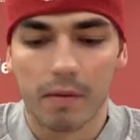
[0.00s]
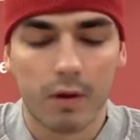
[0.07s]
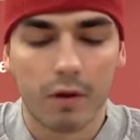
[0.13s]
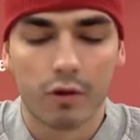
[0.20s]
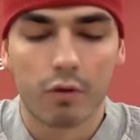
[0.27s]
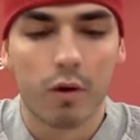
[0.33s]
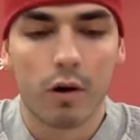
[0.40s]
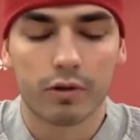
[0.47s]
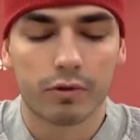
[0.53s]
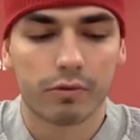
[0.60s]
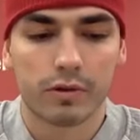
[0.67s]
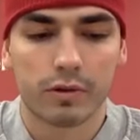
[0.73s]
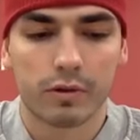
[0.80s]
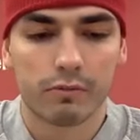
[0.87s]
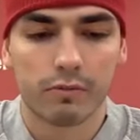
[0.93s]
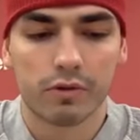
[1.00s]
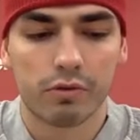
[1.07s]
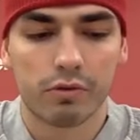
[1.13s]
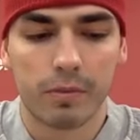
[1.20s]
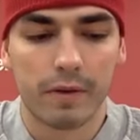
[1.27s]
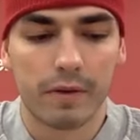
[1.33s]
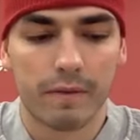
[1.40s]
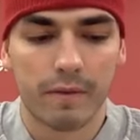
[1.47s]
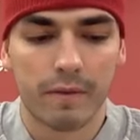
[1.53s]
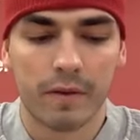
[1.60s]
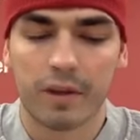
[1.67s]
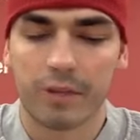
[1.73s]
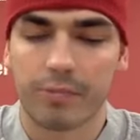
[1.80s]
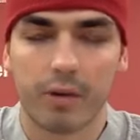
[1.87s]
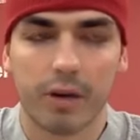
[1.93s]
Coach Walsh was with me in
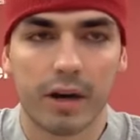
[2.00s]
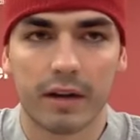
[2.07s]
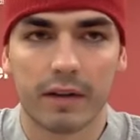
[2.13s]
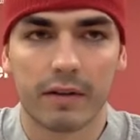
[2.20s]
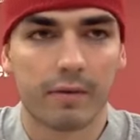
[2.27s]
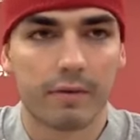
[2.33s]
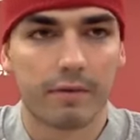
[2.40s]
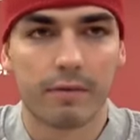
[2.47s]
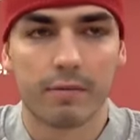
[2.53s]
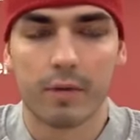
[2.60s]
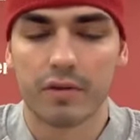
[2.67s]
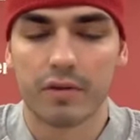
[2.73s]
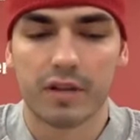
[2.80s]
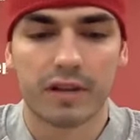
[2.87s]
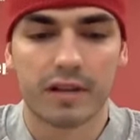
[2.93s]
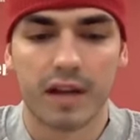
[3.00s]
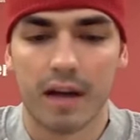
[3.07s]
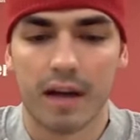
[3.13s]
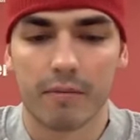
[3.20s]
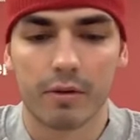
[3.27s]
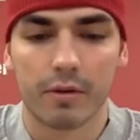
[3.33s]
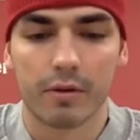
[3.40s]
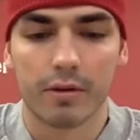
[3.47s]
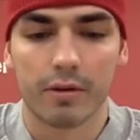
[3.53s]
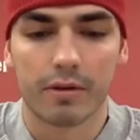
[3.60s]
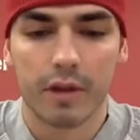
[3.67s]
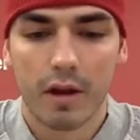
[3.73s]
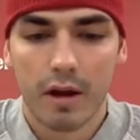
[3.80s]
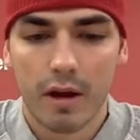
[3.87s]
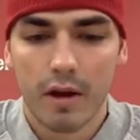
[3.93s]
the spring for most of that time, really
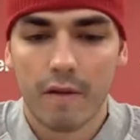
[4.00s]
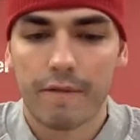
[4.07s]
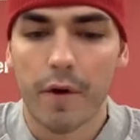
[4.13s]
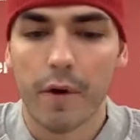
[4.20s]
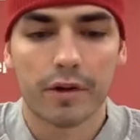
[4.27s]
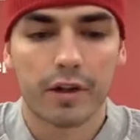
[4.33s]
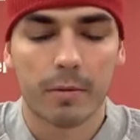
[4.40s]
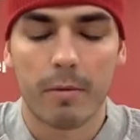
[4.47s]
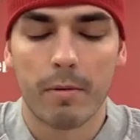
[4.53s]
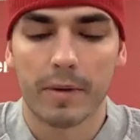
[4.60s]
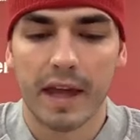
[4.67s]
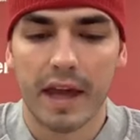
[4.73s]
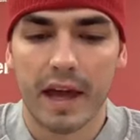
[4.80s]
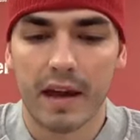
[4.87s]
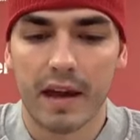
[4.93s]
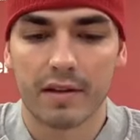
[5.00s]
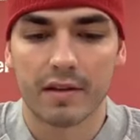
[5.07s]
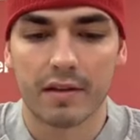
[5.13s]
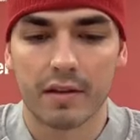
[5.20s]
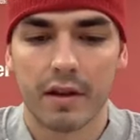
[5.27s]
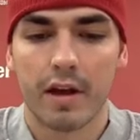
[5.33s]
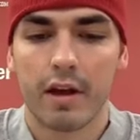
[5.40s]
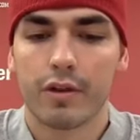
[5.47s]
just focused on my mechanics and